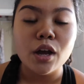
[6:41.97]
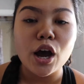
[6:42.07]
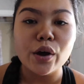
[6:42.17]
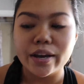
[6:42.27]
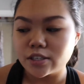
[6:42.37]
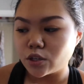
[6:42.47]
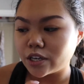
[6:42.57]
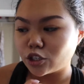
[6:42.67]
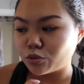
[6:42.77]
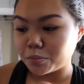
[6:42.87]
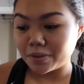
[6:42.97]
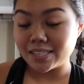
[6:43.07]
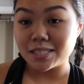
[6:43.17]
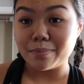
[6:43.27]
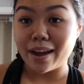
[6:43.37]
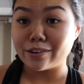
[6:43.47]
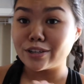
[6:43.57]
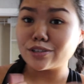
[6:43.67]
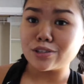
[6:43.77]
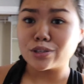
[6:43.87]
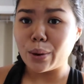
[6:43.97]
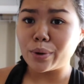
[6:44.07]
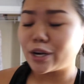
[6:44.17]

Okay, so I just replaced the battery, so we're